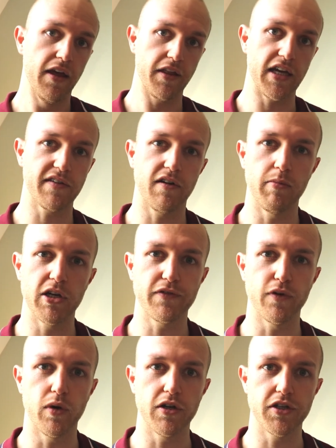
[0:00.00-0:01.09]
Thanks very much
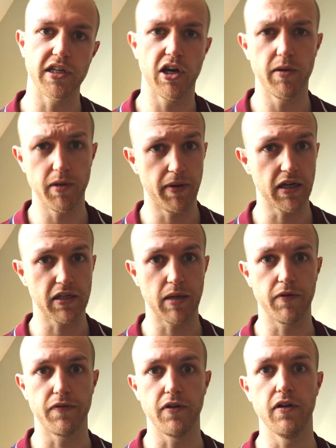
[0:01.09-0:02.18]
for watching. Hope you picked up
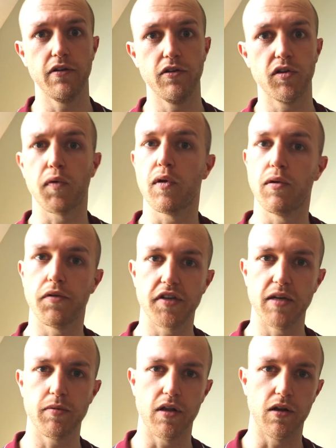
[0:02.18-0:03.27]
a few useful little
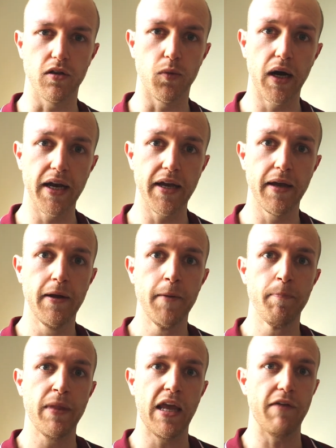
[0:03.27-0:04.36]
tips along the way.
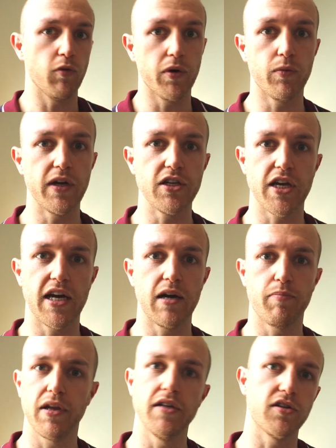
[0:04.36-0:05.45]
If you want to reach
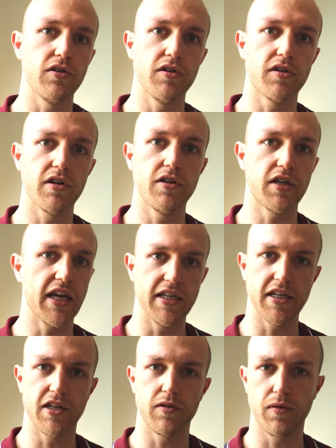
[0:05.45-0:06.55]
out, please do so. Just get in
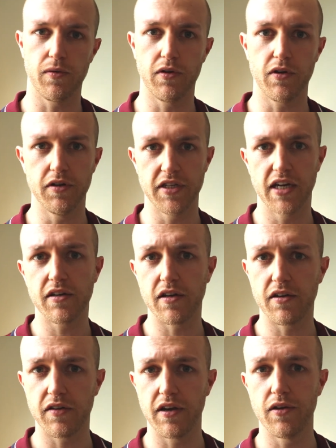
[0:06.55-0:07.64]
touch through the contact
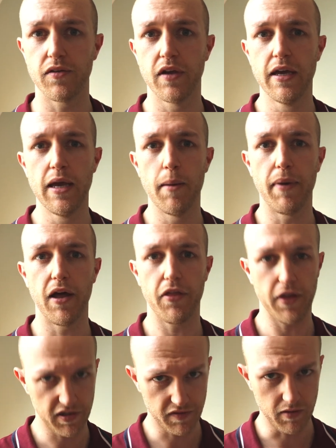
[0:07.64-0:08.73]
details. But
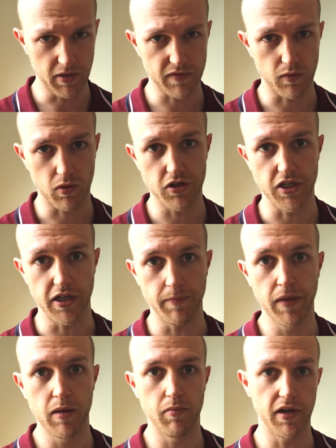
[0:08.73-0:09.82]
thanks very much for watching.
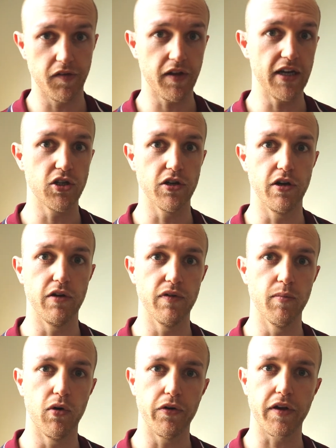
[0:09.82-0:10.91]
Please stay tuned
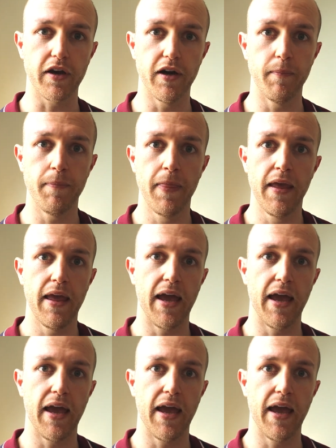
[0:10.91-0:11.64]
for more to come.